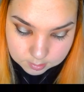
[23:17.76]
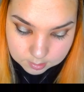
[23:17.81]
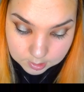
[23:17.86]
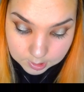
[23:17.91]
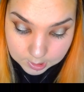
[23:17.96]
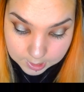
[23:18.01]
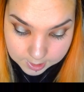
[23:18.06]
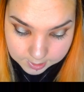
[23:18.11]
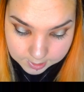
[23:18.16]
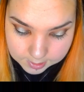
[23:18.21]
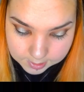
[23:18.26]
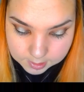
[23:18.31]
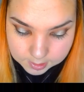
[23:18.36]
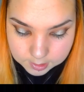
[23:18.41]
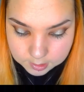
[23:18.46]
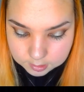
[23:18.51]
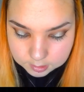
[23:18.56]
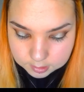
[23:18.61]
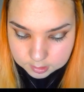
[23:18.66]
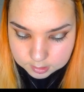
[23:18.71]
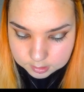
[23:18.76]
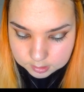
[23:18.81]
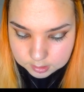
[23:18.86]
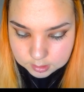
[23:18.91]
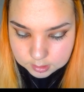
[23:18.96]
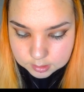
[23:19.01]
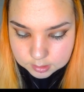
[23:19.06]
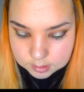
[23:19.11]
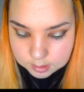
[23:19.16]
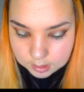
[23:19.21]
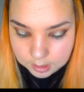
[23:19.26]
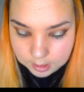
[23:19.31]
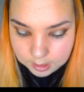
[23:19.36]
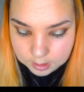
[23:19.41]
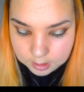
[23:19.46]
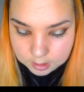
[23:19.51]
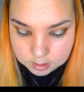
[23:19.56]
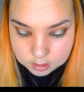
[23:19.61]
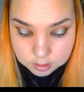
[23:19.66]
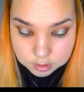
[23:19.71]
liner. This is
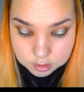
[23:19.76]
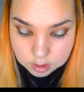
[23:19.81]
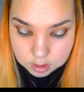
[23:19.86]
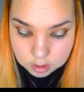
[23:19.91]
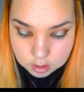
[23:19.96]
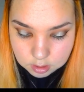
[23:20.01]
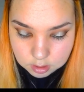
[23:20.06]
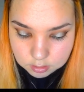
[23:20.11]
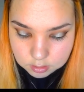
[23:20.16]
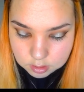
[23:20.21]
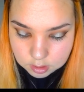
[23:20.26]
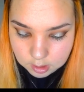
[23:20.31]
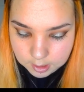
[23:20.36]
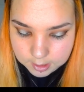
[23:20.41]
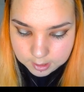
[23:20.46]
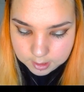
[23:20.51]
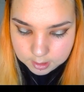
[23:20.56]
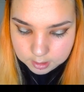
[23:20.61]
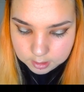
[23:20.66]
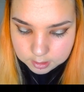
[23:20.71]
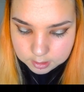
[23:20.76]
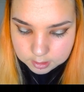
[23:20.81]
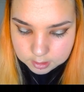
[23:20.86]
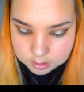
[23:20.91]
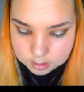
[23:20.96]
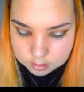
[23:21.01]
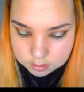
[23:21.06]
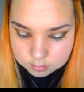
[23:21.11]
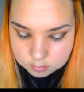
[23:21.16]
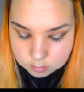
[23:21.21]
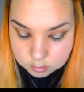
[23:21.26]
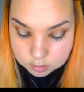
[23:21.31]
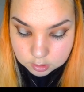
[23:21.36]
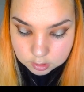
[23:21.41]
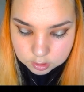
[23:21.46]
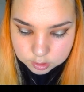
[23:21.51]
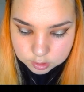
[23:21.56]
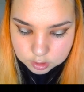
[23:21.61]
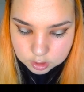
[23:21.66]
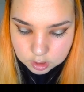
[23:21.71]
a Kajal liner or
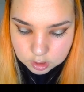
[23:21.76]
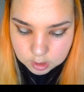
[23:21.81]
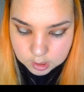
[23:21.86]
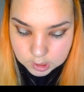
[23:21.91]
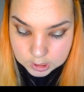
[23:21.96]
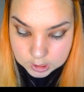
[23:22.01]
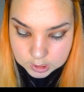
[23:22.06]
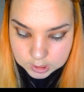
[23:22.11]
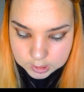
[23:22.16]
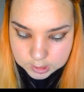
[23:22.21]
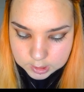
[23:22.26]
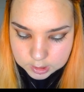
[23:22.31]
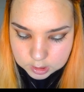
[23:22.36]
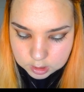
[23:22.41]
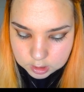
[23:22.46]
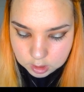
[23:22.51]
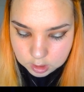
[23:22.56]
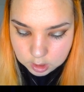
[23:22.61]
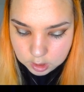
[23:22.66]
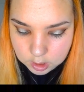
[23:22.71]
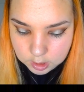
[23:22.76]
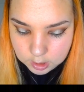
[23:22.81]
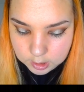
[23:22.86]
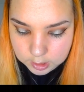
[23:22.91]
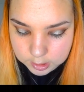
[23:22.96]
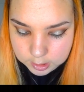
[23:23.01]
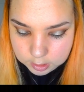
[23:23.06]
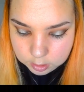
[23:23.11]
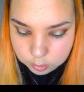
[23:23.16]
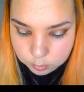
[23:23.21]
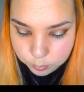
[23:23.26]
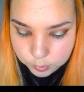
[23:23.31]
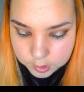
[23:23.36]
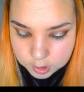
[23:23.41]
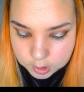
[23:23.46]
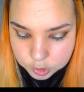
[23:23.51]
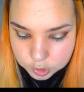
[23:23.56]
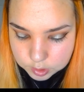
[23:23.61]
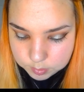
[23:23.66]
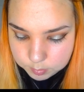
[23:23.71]
Kajal eyeliner in
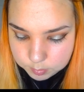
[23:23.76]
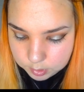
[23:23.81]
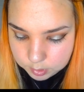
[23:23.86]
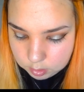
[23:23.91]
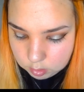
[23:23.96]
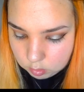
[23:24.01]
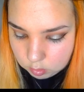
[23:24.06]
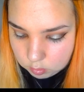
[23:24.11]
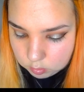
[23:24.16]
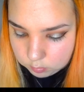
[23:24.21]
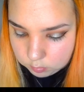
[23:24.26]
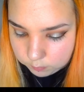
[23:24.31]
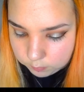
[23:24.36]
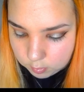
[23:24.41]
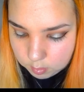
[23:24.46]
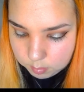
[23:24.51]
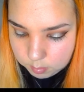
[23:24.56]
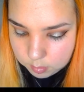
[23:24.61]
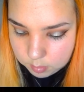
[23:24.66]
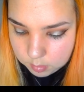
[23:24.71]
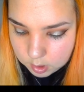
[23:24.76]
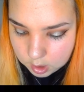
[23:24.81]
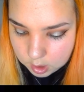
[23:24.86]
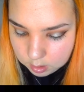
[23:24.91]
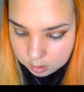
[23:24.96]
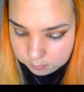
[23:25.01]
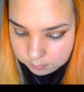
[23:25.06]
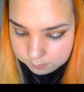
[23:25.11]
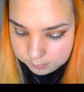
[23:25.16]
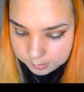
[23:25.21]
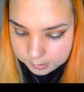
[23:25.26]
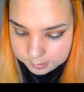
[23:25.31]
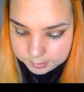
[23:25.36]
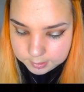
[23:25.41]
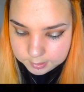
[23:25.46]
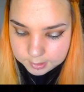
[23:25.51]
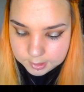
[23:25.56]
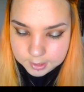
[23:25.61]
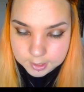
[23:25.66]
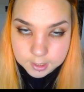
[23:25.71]
20 shimmery gold from
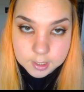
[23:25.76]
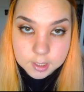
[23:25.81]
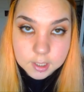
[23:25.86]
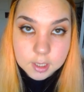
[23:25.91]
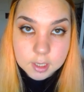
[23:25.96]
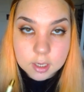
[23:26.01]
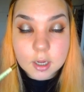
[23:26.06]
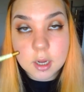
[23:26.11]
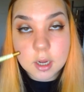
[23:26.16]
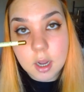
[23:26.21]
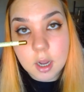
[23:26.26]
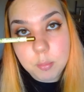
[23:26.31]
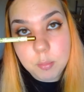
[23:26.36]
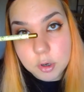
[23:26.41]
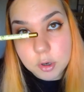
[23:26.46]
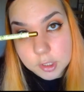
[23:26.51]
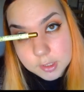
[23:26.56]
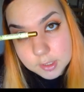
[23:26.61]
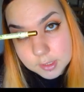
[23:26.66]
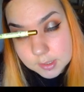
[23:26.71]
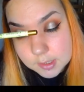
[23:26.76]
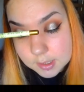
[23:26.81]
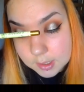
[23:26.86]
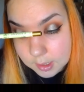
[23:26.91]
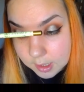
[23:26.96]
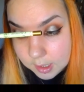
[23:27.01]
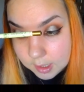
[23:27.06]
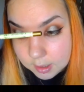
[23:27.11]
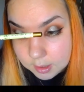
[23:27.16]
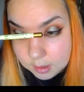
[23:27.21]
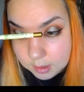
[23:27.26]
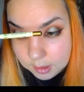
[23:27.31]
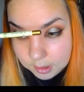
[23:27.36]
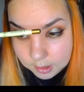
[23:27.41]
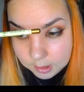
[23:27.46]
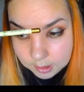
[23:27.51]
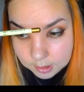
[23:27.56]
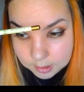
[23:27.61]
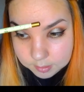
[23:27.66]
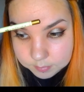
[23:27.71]
Alverde. I bought this in
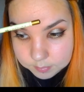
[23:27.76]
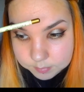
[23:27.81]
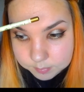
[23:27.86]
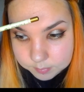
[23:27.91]
the